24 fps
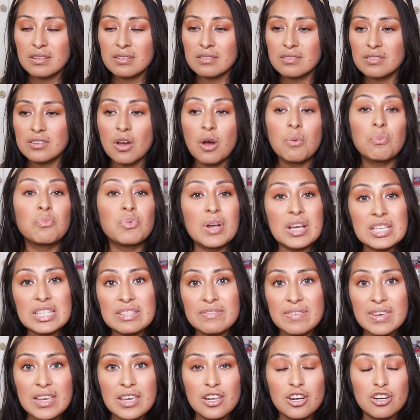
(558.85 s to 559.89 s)
don't
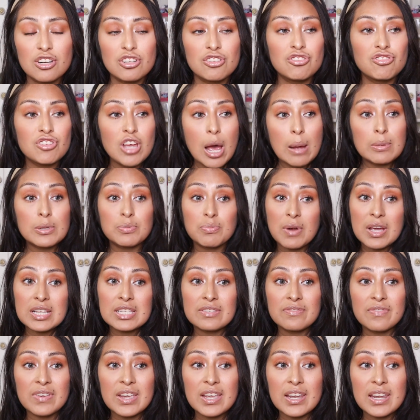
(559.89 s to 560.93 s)
breastfeed or stopped
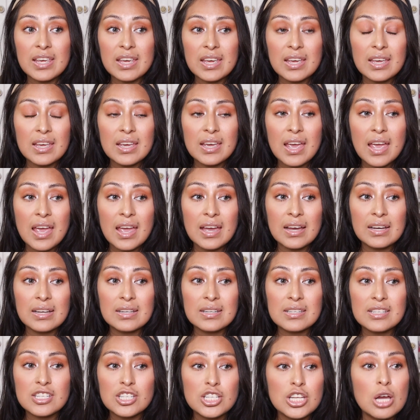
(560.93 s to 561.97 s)
breastfeeding,
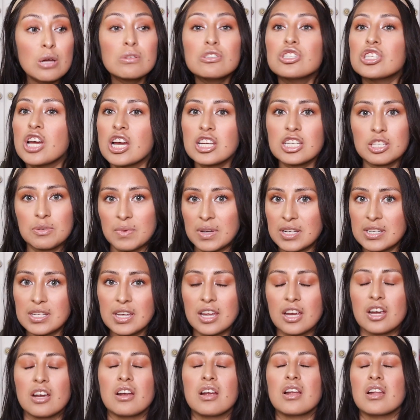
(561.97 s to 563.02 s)
and no judgment
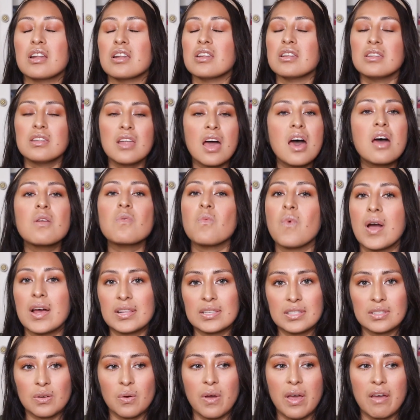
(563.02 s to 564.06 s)
here, none
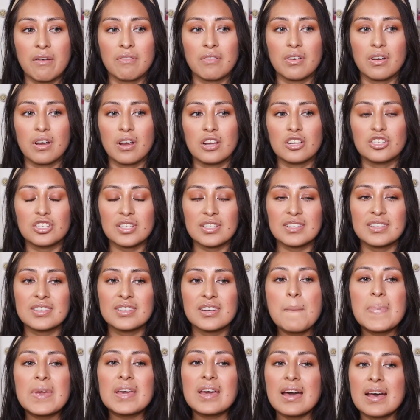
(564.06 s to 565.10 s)
whatsoever.
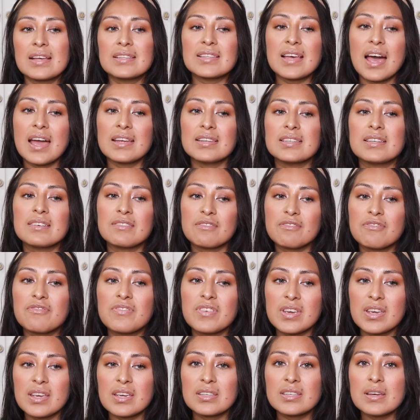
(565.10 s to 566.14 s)
Just because I didn't
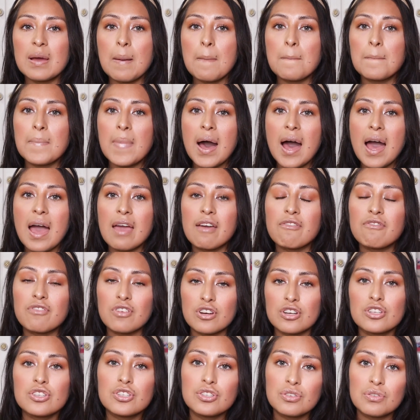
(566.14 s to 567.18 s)
feed my
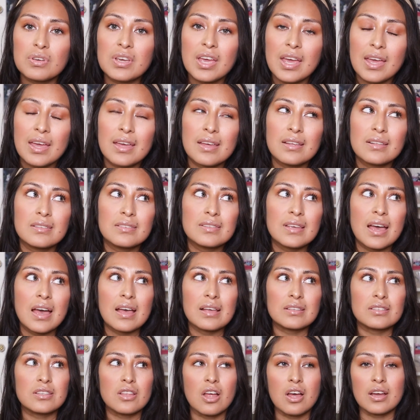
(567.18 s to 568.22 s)
first 2 kids
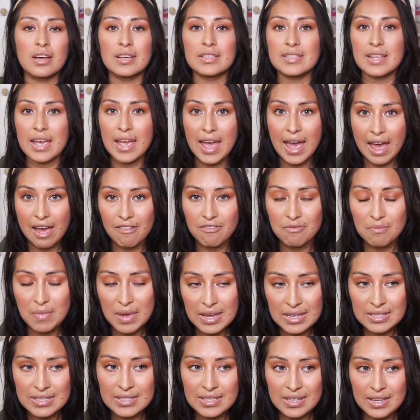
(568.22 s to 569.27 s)
as long as I have
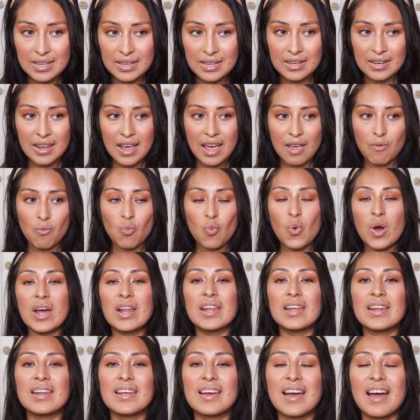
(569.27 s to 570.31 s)
Mayson,
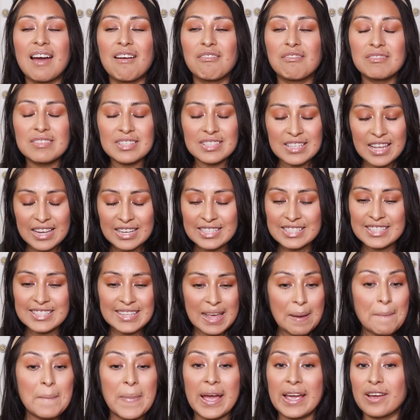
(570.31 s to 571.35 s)
I was like,
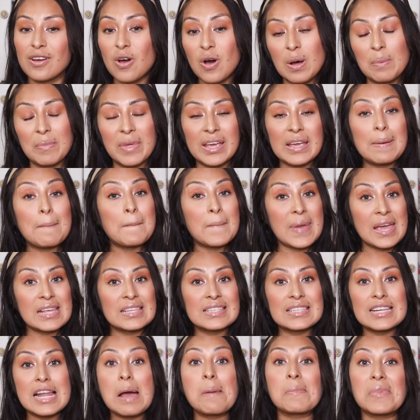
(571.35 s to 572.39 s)
set my goal. I'm like,
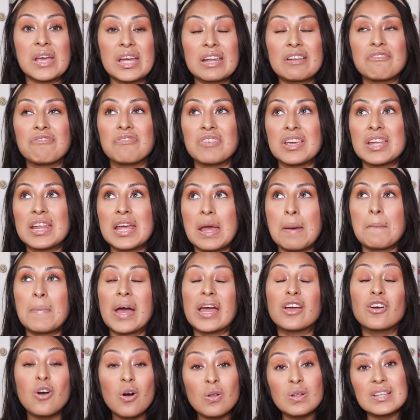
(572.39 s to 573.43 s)
Mayson, I'm gonna feed him. My
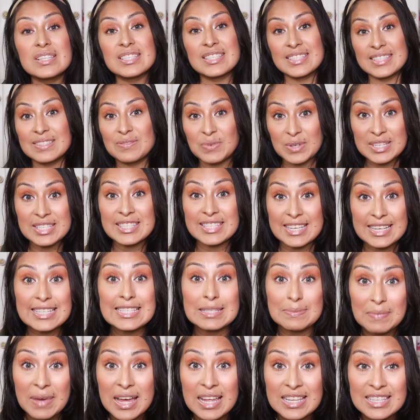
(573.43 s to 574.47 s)
goal was 6
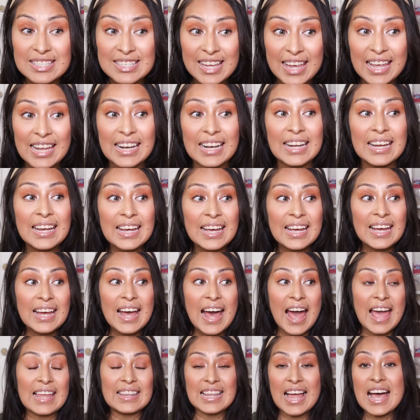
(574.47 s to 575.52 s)
months, and
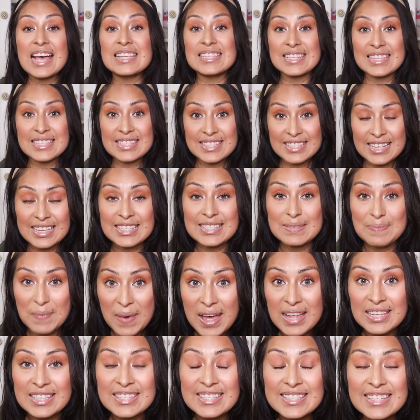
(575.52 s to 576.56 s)
I lasted 6
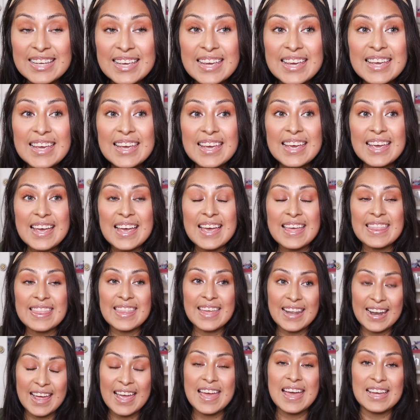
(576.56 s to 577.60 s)
months, and
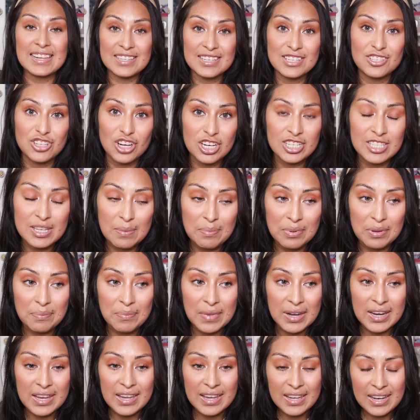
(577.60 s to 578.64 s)
then I had to start
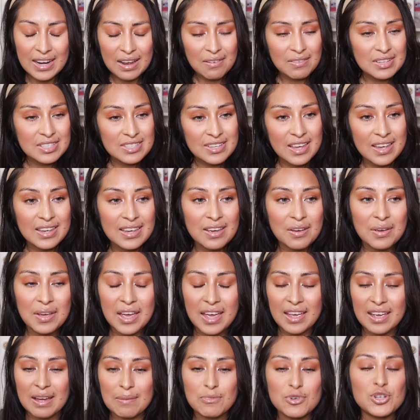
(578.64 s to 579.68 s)
supplementing, and I was like,
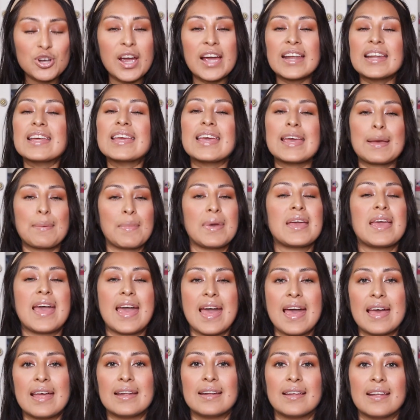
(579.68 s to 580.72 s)
okay, I'm trying to get in my
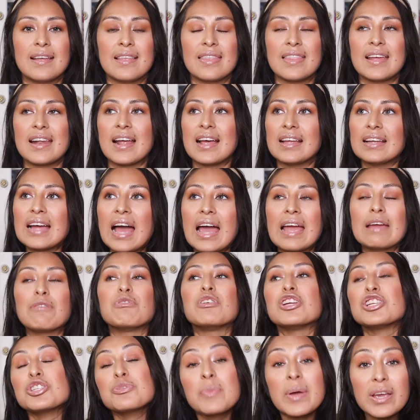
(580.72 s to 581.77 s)
head that I
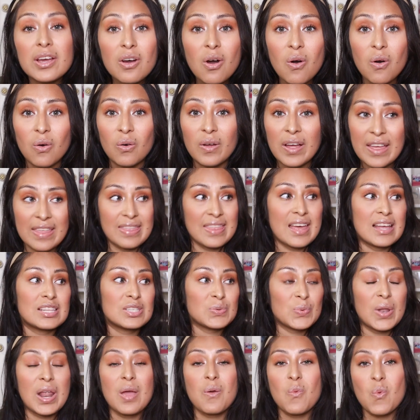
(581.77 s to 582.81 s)
reached my goal, and that's
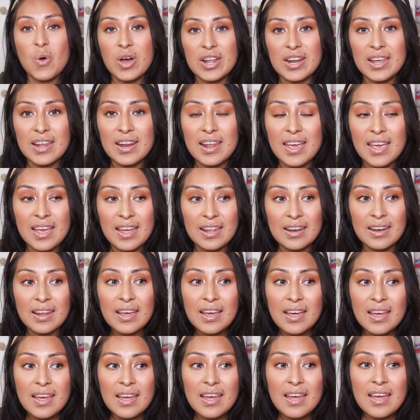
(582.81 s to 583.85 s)
what I wanted. And
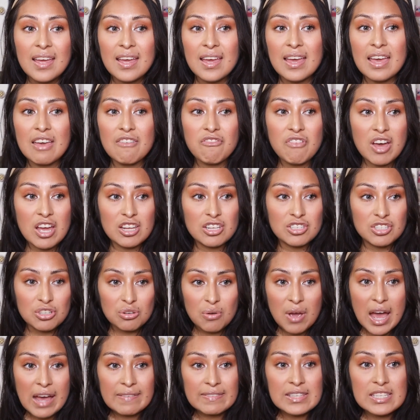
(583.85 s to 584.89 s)
if I do
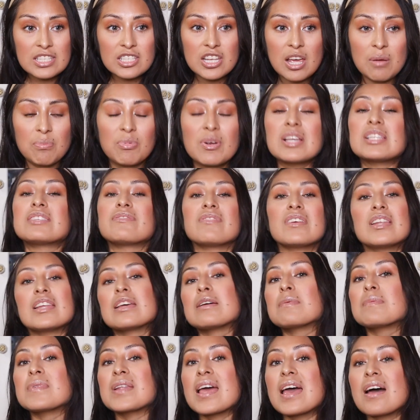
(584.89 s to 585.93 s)
have to stop breastfeeding
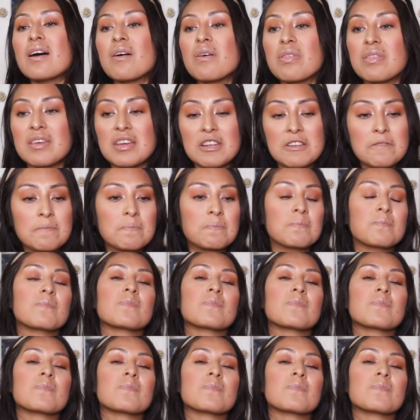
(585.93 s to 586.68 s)
him now, then